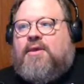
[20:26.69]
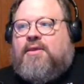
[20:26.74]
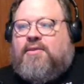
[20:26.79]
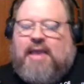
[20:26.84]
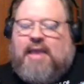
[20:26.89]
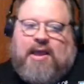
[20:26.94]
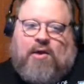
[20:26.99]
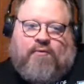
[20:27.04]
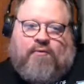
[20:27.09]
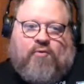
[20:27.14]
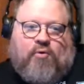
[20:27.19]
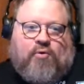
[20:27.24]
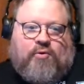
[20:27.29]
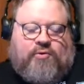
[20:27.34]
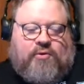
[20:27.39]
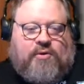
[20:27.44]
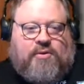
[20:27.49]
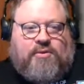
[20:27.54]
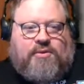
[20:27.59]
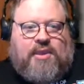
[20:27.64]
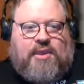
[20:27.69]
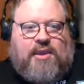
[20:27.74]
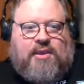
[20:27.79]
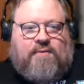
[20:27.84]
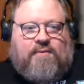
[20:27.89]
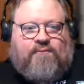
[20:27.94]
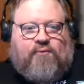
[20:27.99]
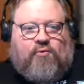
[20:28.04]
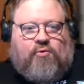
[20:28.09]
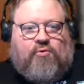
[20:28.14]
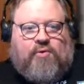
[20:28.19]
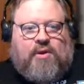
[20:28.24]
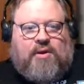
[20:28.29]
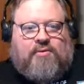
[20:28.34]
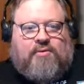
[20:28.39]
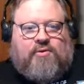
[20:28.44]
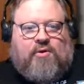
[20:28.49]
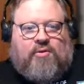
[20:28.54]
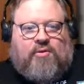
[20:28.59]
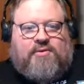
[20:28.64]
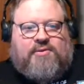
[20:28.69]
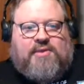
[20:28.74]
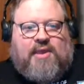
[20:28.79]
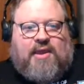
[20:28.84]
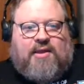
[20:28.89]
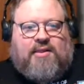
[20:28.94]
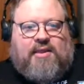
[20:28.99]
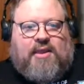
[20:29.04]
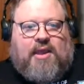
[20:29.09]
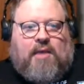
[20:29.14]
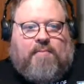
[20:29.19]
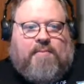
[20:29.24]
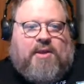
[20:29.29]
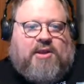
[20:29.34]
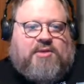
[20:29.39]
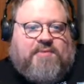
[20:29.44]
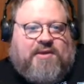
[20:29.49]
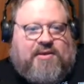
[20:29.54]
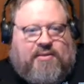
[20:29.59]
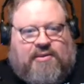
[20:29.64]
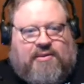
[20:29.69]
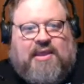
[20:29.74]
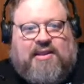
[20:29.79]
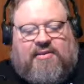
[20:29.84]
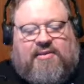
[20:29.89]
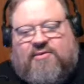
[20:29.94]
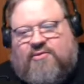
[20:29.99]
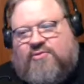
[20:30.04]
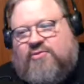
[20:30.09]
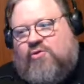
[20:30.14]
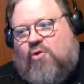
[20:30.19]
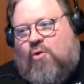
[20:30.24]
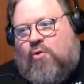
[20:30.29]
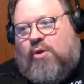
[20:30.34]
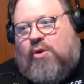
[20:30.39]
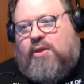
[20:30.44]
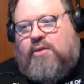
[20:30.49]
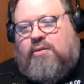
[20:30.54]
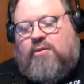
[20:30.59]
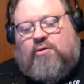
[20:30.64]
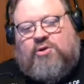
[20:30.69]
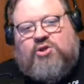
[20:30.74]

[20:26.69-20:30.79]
Now, of course, you can take it for a grain of salt exactly how much, because again, it's a story.